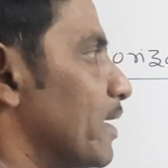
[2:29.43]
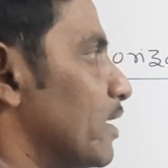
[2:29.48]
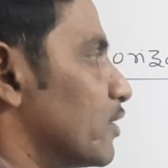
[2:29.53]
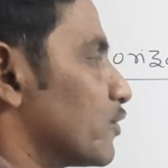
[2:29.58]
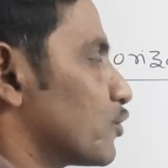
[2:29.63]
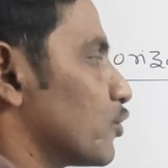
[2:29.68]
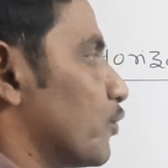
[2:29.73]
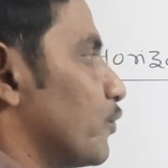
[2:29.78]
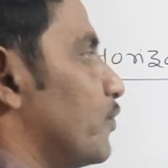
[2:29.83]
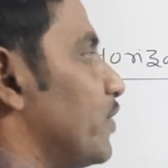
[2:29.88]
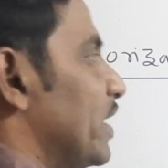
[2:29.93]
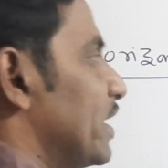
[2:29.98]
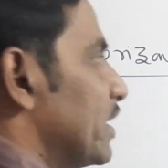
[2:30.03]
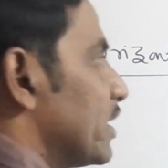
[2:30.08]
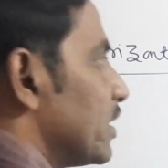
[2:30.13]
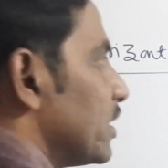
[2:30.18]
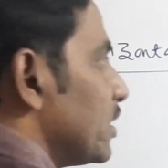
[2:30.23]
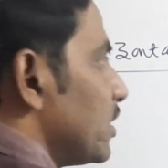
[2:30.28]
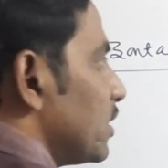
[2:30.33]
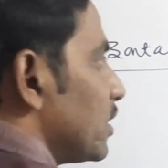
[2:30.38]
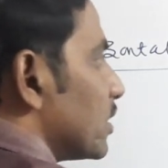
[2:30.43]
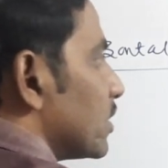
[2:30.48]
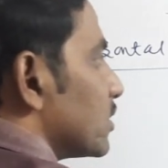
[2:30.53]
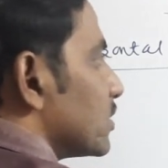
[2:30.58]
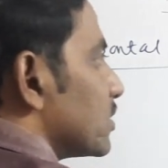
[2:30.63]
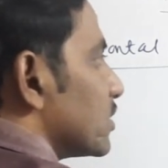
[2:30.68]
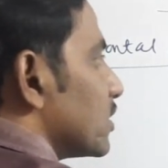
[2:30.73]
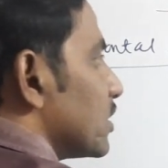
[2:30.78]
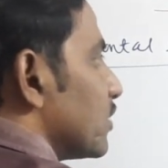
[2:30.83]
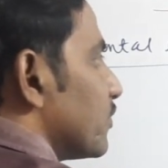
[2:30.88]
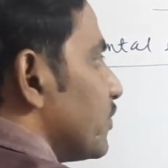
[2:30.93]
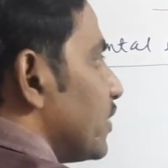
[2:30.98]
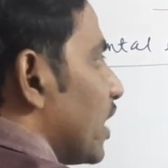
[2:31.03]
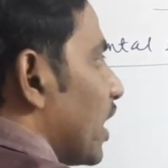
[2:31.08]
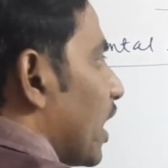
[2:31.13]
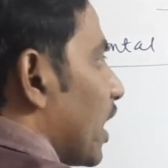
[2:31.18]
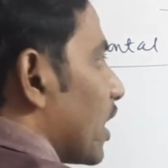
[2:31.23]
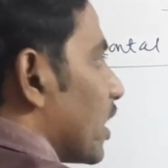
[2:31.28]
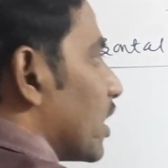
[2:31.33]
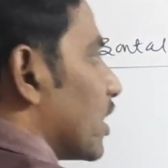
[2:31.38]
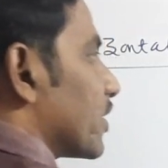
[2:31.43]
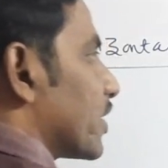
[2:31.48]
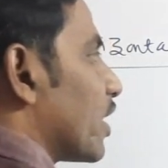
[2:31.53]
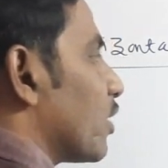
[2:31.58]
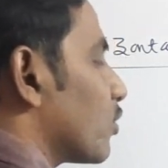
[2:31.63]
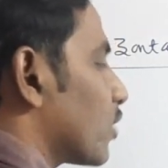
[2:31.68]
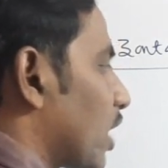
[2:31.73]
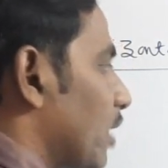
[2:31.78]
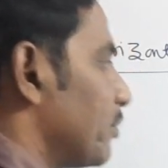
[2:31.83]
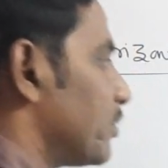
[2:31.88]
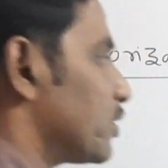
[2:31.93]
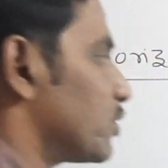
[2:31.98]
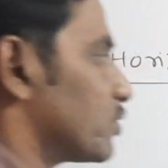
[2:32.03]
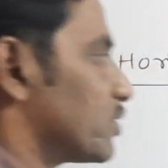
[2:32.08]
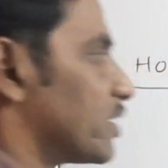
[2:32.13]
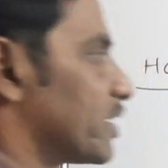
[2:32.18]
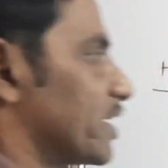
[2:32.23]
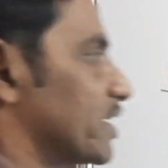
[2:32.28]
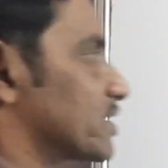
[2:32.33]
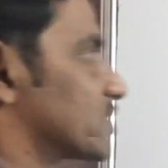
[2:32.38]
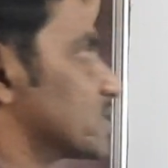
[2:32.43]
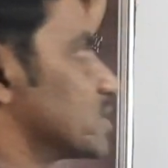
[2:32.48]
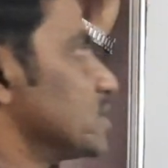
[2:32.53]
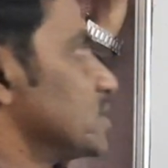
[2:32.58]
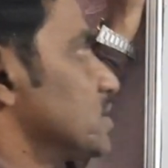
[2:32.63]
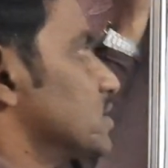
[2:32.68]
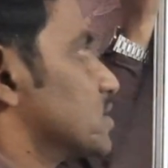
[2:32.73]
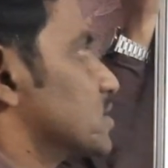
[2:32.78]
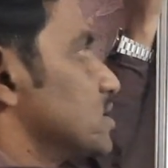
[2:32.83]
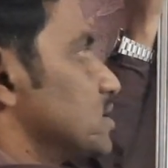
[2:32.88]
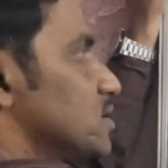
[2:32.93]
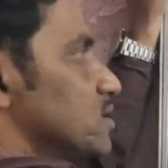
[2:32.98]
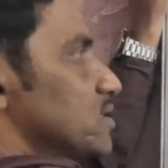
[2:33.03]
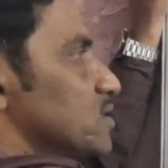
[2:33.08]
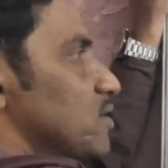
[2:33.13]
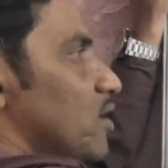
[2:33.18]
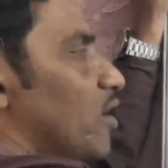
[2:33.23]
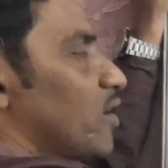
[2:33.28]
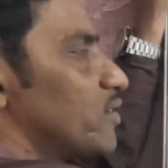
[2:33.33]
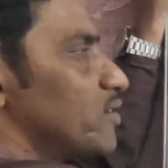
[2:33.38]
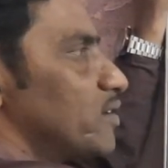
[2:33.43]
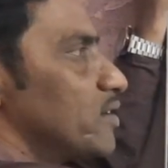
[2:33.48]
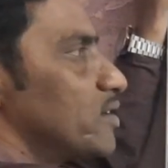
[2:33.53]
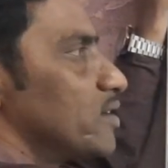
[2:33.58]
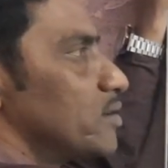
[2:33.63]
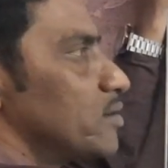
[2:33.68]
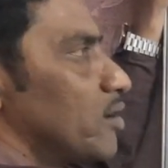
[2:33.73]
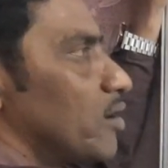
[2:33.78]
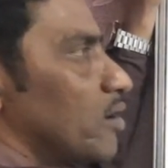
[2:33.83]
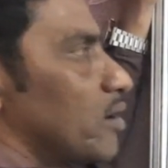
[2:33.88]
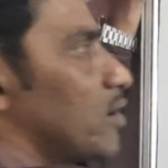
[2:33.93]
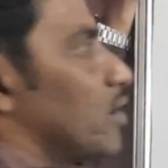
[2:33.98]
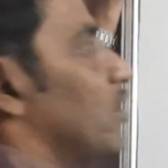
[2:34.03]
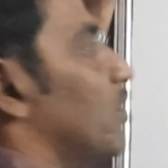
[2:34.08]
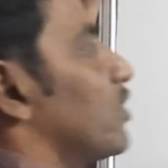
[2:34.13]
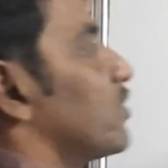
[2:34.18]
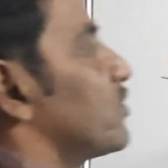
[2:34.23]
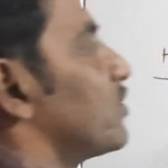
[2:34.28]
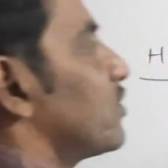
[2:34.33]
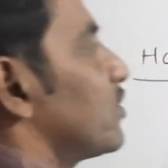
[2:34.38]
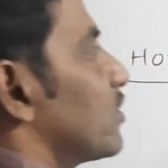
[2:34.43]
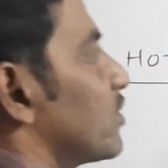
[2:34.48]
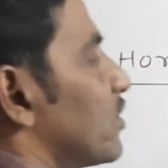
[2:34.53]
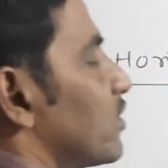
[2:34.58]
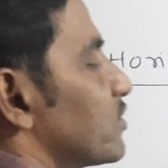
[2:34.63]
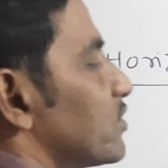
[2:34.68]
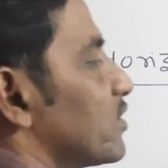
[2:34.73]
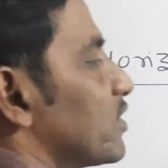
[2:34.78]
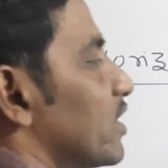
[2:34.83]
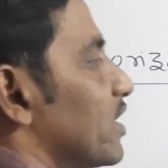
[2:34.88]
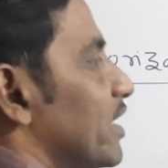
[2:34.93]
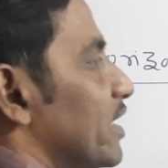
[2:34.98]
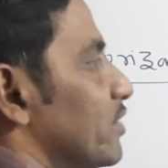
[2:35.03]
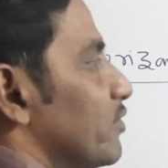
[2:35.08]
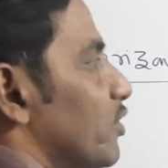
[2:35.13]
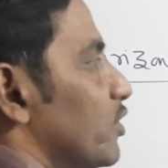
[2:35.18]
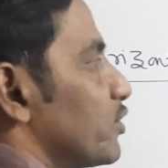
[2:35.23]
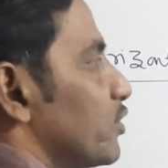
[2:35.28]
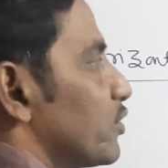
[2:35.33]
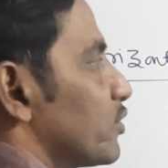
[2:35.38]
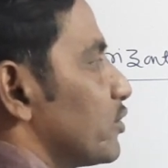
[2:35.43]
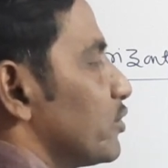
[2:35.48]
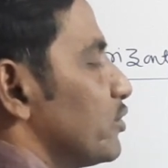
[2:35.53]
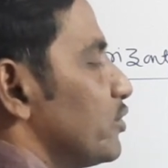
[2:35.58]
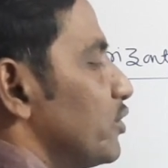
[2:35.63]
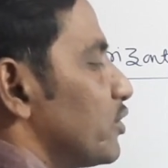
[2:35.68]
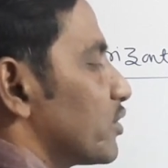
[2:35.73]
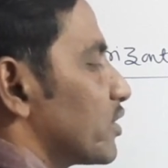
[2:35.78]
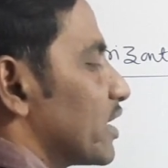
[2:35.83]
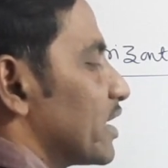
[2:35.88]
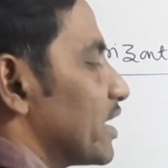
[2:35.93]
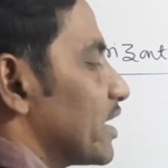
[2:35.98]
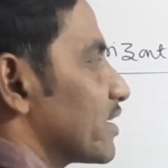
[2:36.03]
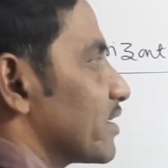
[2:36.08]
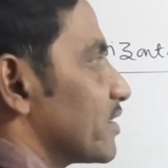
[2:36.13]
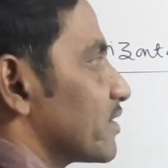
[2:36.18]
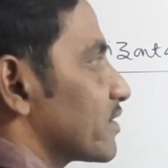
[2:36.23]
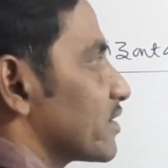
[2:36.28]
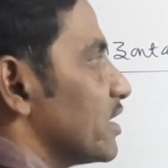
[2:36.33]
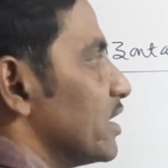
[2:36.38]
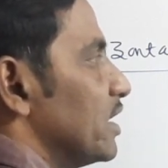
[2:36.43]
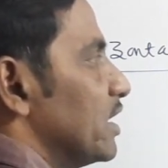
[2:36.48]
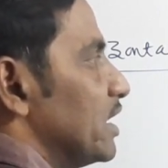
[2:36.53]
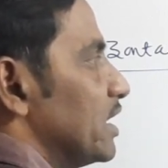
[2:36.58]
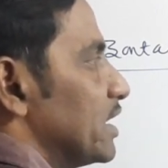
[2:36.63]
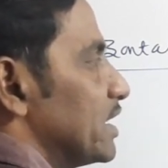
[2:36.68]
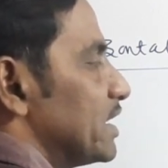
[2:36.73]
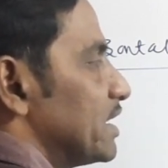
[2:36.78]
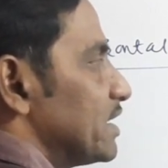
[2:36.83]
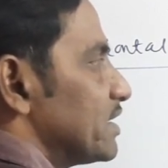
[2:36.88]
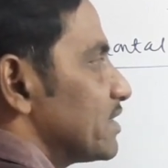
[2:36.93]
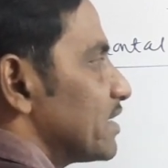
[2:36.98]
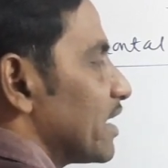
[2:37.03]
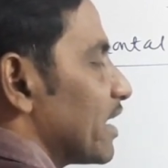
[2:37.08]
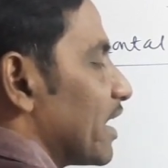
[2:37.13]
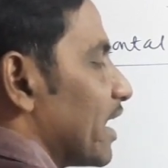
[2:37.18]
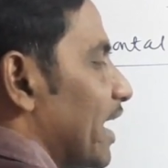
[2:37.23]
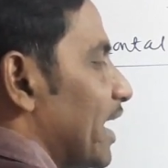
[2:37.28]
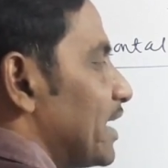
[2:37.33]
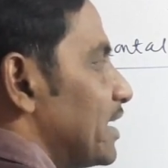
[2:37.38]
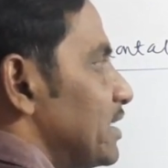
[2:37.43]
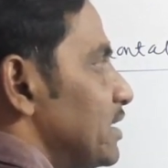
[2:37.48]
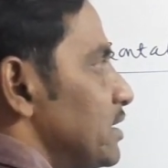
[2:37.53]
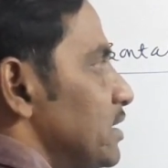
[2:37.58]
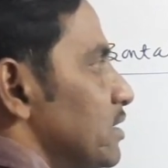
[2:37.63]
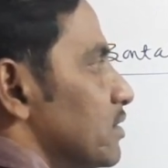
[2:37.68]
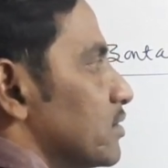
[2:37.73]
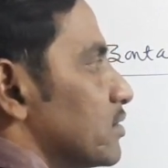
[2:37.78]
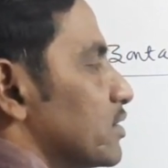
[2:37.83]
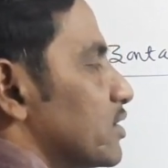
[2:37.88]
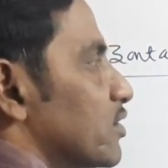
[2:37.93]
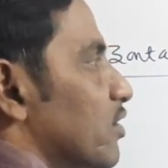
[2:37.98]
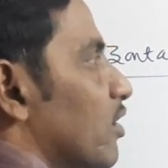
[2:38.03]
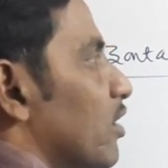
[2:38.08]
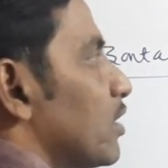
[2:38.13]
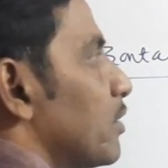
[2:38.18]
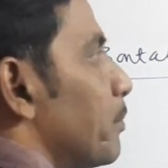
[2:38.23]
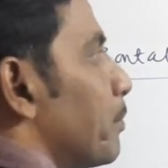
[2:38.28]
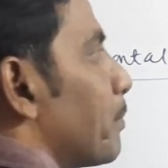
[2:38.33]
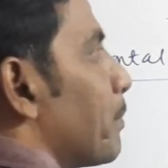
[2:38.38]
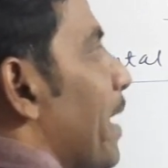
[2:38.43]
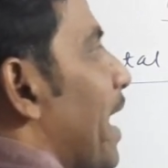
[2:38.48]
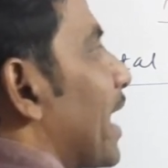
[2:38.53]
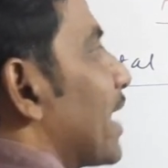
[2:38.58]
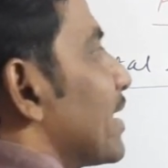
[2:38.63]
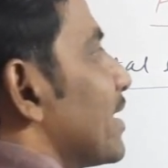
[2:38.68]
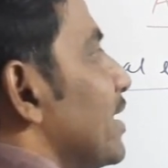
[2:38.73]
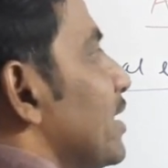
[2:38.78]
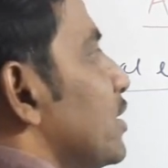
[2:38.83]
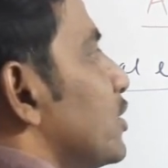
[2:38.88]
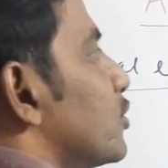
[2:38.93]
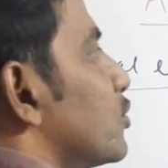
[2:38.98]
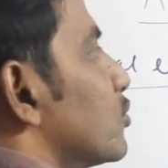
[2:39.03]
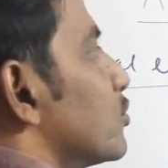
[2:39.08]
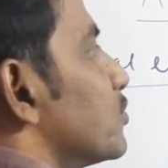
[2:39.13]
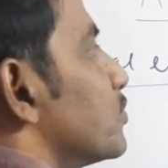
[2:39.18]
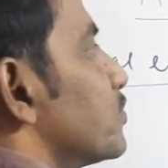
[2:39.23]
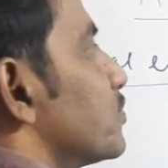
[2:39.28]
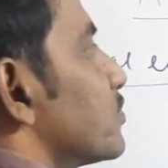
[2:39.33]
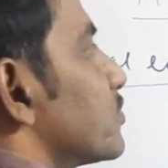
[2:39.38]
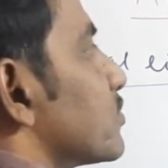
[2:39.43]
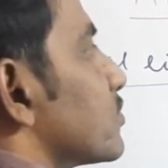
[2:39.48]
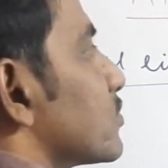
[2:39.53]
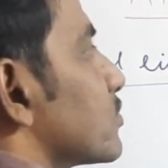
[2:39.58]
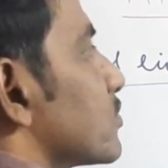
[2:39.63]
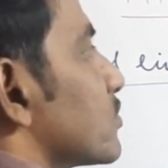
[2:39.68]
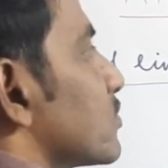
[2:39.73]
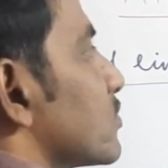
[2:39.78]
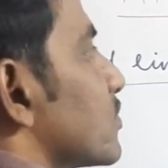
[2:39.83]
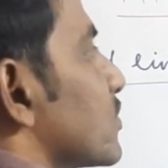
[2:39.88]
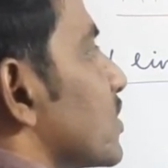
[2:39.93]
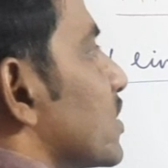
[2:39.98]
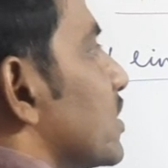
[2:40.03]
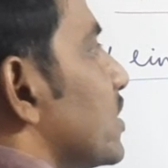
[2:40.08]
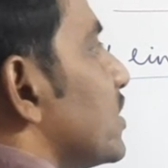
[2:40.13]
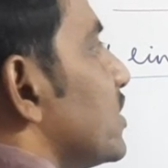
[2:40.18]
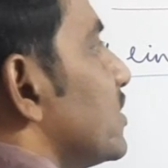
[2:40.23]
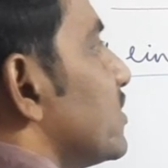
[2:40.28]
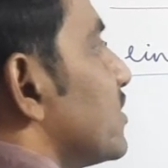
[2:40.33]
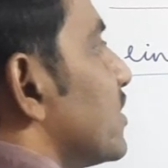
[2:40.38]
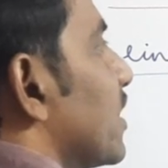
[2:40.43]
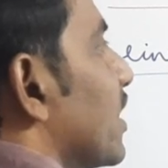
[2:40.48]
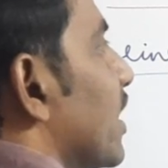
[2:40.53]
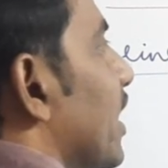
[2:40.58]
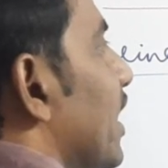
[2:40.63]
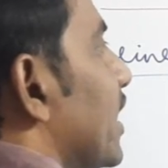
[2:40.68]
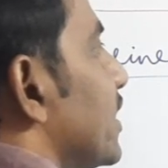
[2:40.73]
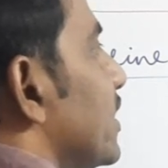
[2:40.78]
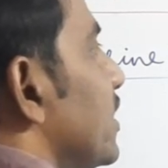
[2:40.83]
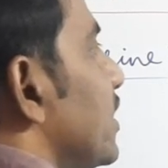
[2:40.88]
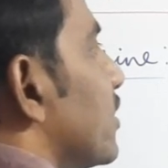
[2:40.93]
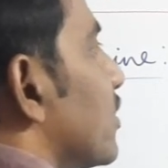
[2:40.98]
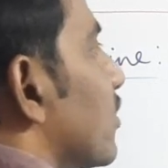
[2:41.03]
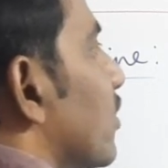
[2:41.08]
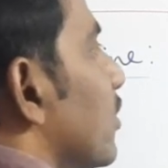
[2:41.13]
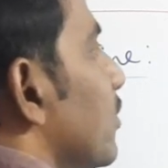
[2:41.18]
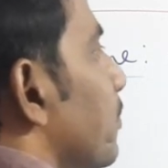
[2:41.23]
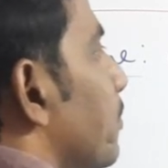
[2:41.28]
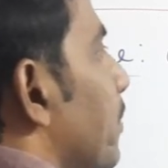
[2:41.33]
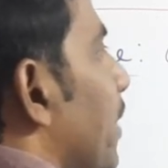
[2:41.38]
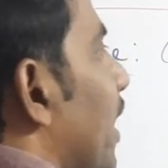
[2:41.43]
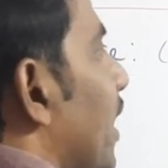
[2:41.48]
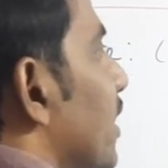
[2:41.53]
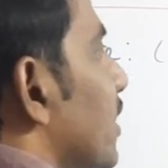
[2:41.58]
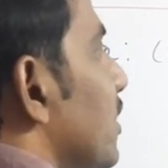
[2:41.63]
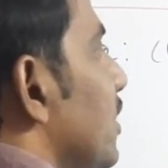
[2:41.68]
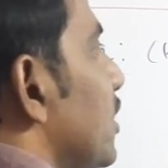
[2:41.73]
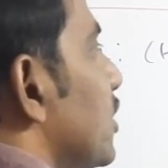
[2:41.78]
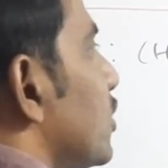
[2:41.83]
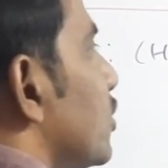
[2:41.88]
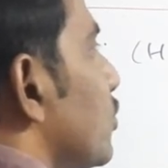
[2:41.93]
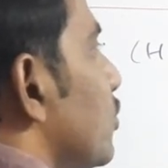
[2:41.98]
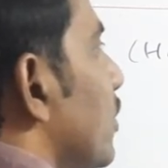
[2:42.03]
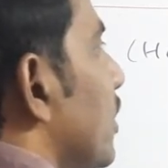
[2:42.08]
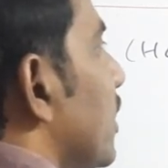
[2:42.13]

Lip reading: so when if the now coming to the next, see this horizontal horizon or horizontal line, what you have to do, you have to write like this: it is a line drawn parallel to, it is a line drawn parallel to